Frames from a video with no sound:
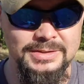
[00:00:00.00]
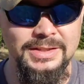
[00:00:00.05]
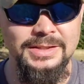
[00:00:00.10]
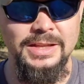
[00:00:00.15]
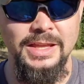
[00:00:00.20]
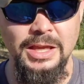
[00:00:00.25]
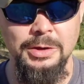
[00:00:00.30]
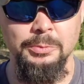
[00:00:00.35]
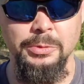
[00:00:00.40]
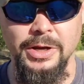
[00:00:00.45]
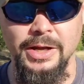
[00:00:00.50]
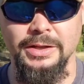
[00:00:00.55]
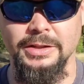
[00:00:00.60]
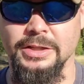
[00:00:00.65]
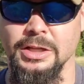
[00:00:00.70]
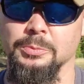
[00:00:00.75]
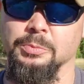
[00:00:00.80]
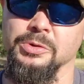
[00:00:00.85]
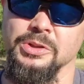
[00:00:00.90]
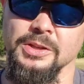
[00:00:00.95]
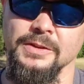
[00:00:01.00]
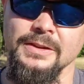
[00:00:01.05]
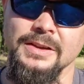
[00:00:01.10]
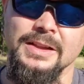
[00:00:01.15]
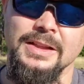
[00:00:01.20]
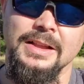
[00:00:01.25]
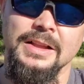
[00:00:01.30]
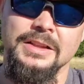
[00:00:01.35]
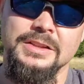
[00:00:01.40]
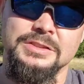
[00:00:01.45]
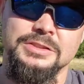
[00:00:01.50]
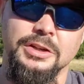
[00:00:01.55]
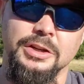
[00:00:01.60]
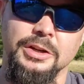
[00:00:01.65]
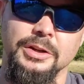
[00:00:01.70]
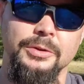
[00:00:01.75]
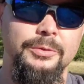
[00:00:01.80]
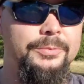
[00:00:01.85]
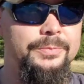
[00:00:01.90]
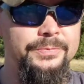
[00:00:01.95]
It's a name brand company.
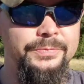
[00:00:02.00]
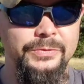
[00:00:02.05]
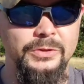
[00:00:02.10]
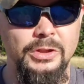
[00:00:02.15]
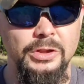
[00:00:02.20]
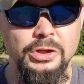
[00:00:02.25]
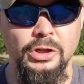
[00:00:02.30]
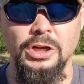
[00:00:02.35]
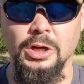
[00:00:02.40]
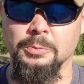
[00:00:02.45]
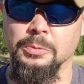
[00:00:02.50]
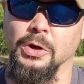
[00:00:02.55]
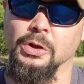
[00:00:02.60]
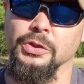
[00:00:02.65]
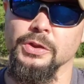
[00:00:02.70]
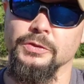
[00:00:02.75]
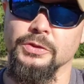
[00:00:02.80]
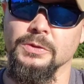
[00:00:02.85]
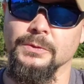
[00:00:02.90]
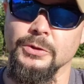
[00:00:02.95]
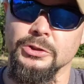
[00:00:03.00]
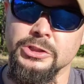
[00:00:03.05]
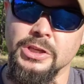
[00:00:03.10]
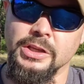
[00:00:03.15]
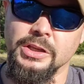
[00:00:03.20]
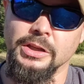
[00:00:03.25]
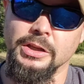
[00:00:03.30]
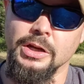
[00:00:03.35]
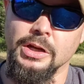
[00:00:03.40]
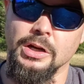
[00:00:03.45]
So good on both of them for taking